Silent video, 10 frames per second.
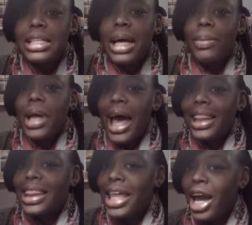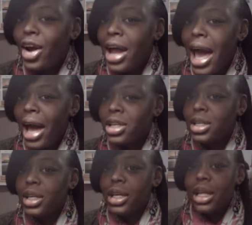I'm not there to
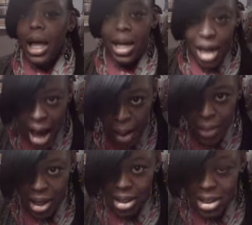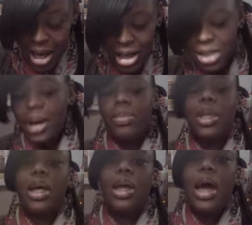actually like comment and say
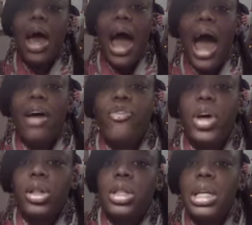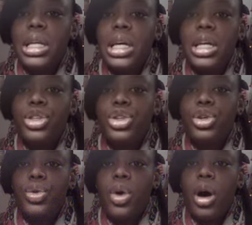something, I felt the need
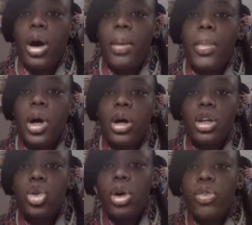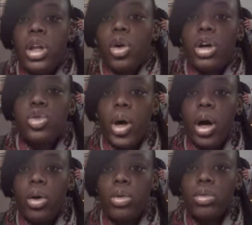to do a video as
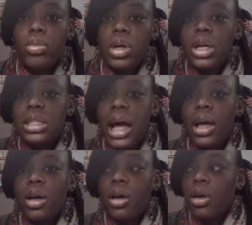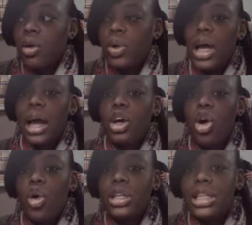well, because like we kind of
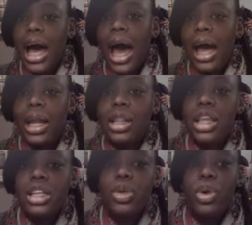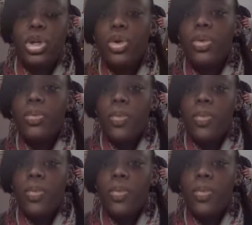coincide in things that we do.